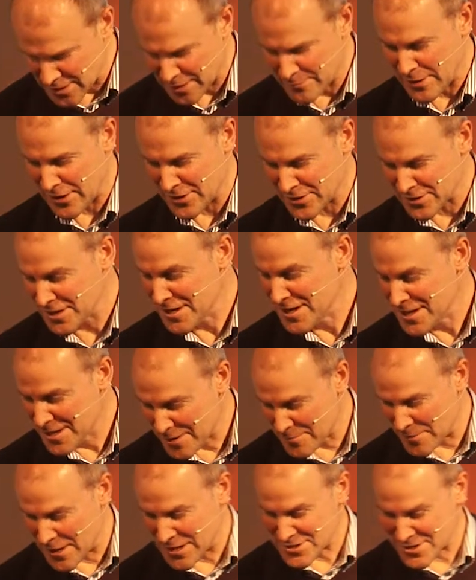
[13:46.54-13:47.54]
I'm married.
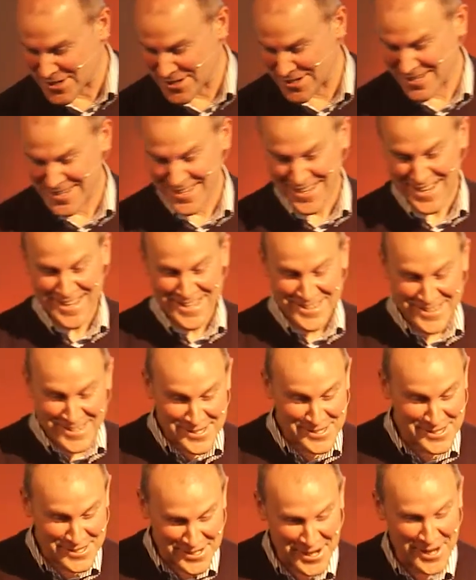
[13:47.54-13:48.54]
Imagine
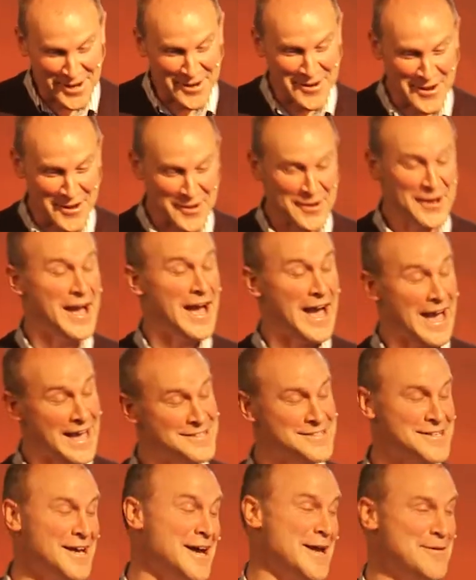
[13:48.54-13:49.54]
this scenario
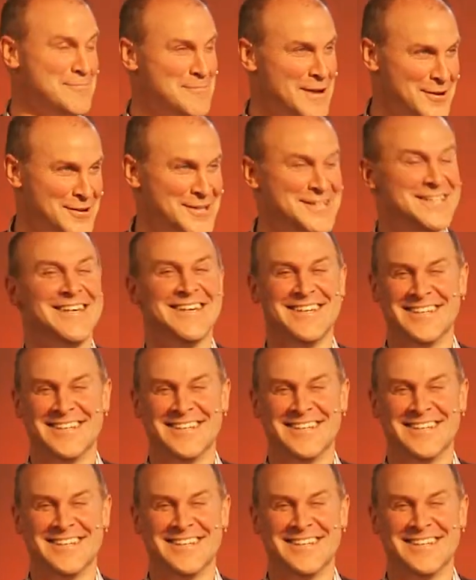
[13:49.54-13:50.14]
as I am married.